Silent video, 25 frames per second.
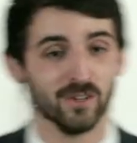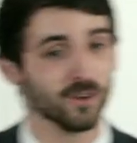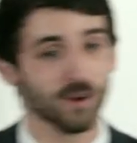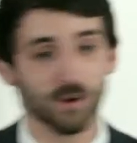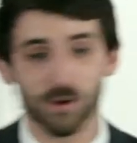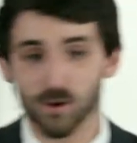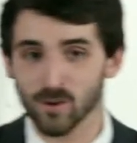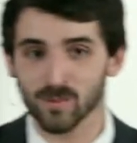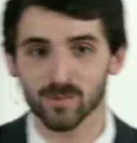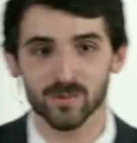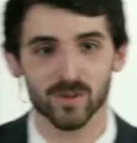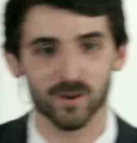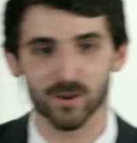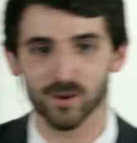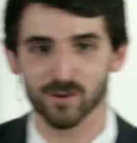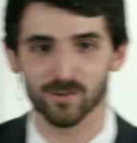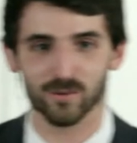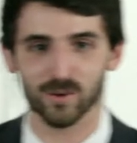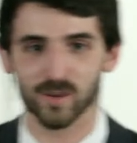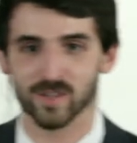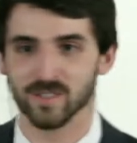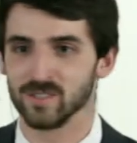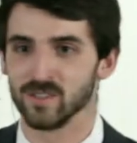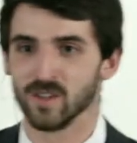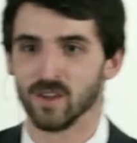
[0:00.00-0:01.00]
You go home, tell your
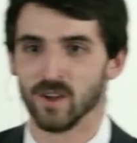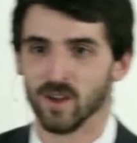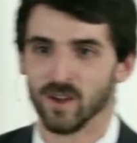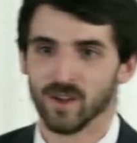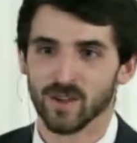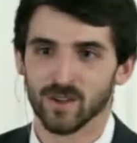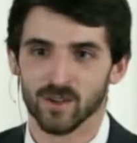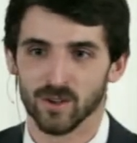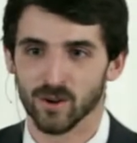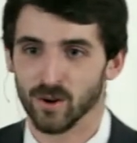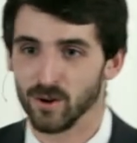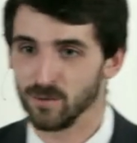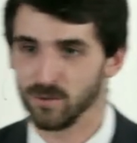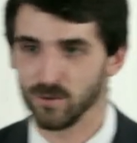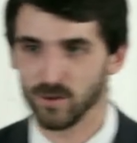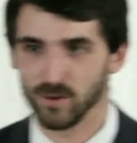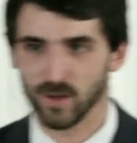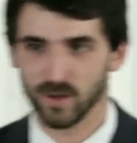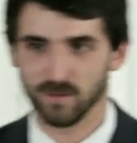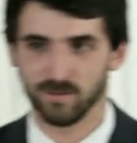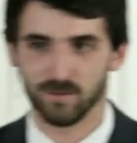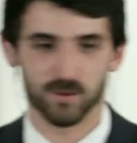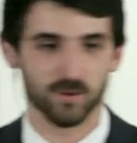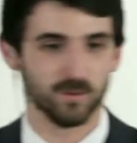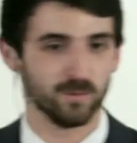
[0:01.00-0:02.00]
friends, you know, if,
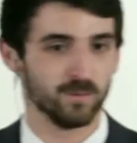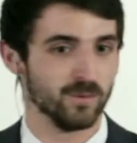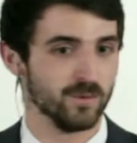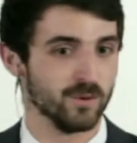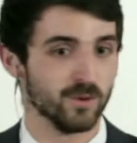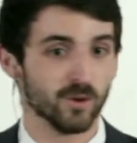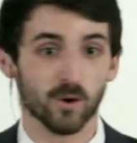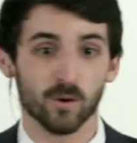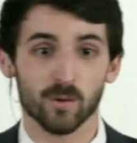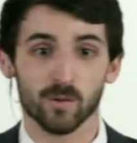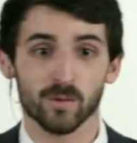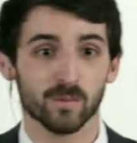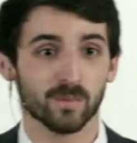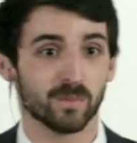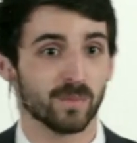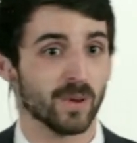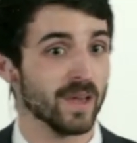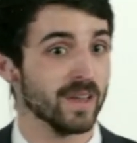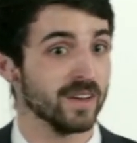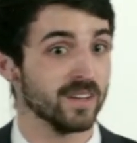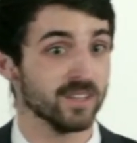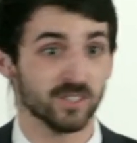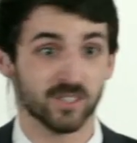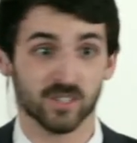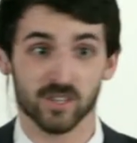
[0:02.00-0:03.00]
if you don't
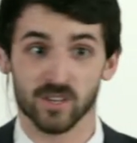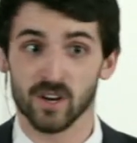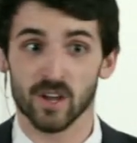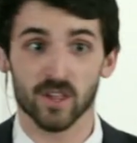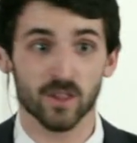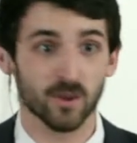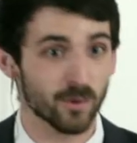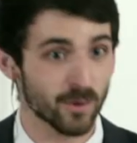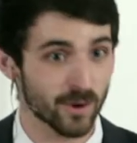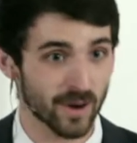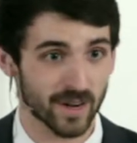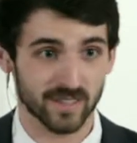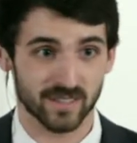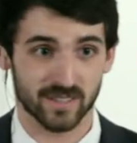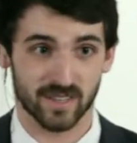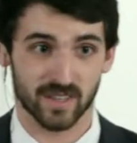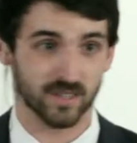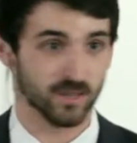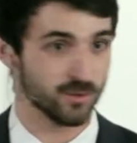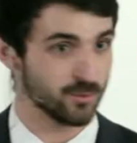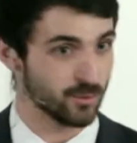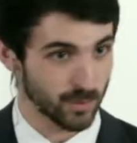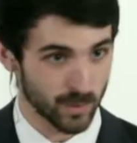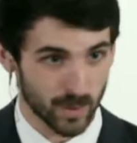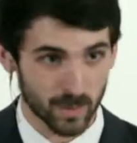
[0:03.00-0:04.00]
pay attention to another word I
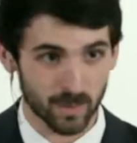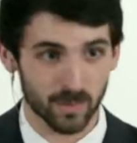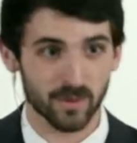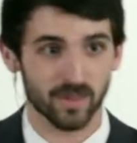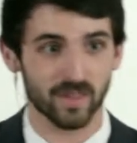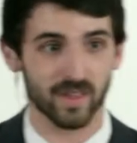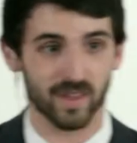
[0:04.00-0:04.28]
say, just remember